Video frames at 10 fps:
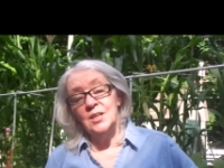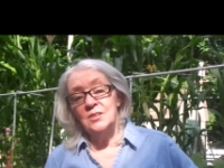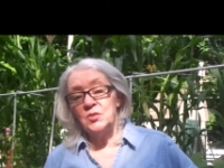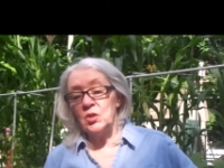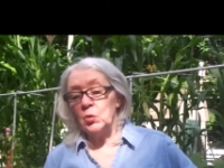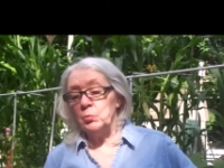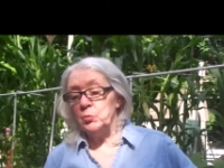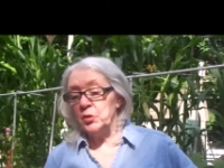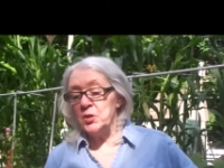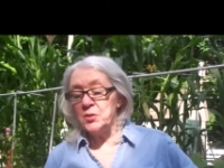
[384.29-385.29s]
So
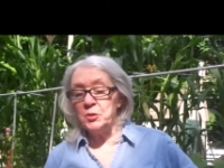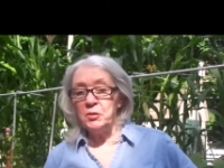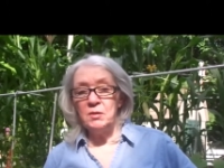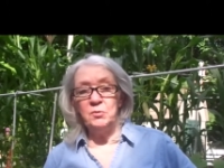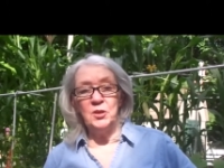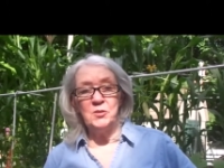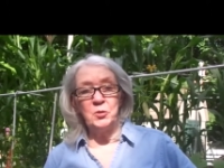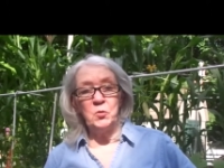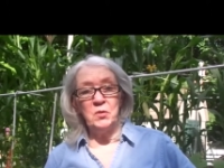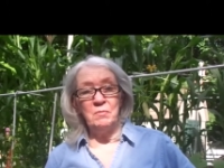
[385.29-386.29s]
blueberries and cranberries are
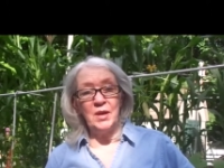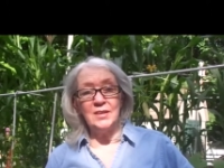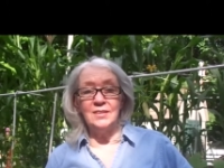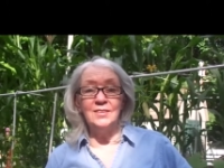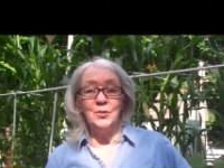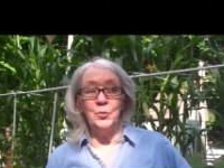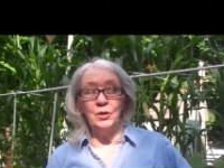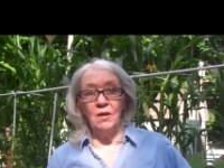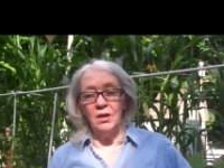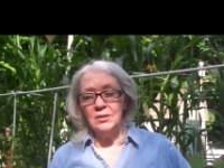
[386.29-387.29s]
going back into the
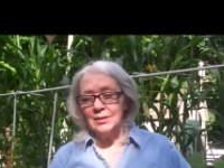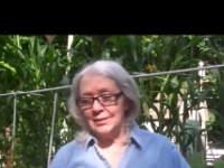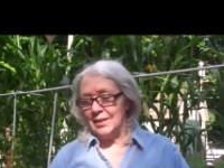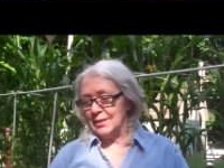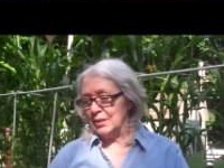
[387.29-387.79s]
garden next